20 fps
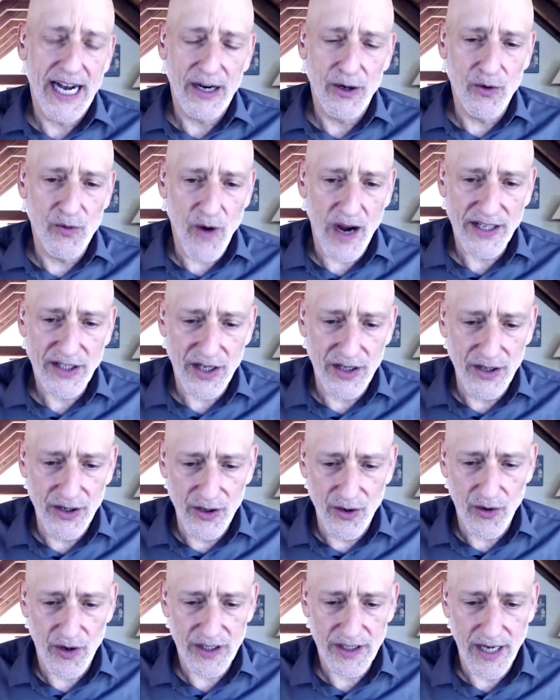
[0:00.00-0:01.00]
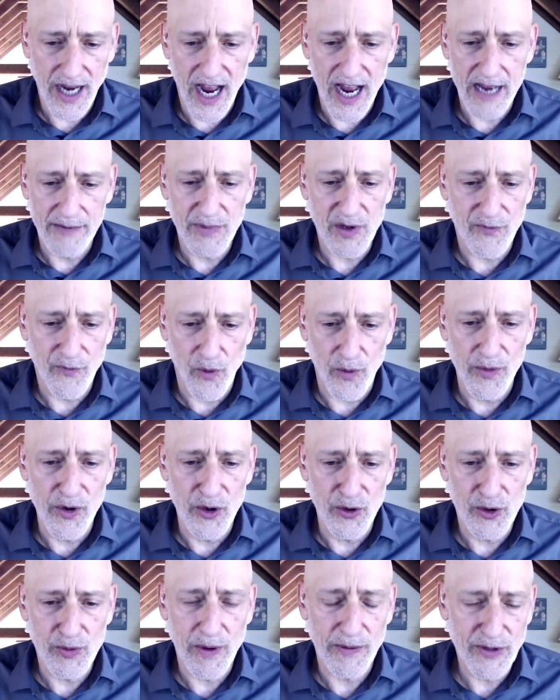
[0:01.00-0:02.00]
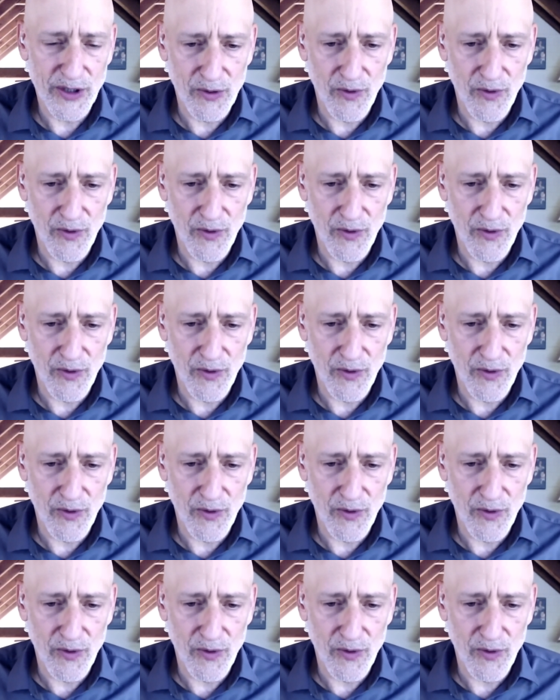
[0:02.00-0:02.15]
who writes in the New York Times, a former newspaper,